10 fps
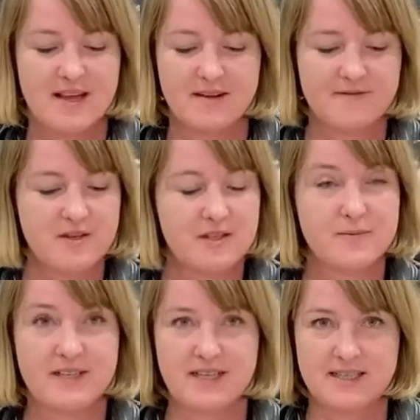First,
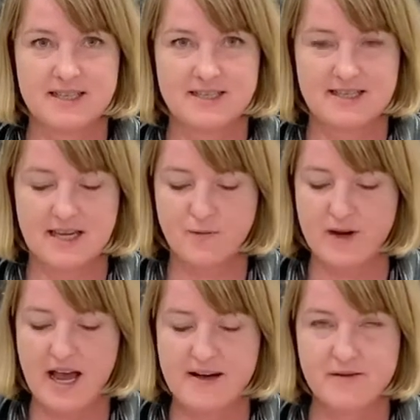we need to see if we
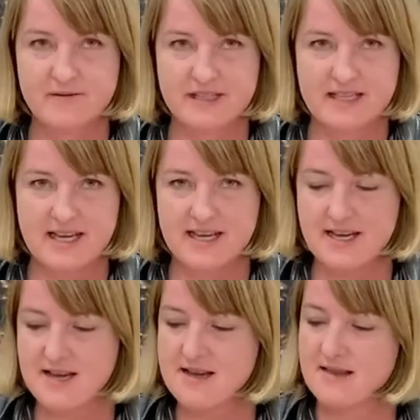have everything
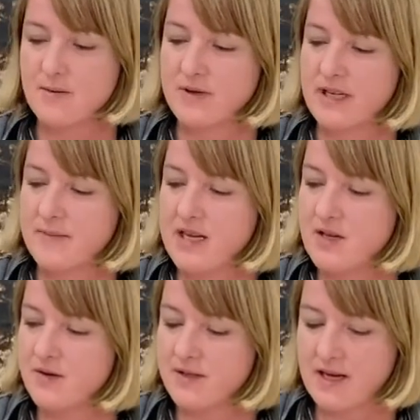that we're going to be
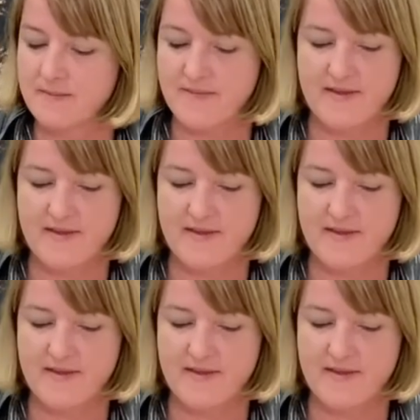using.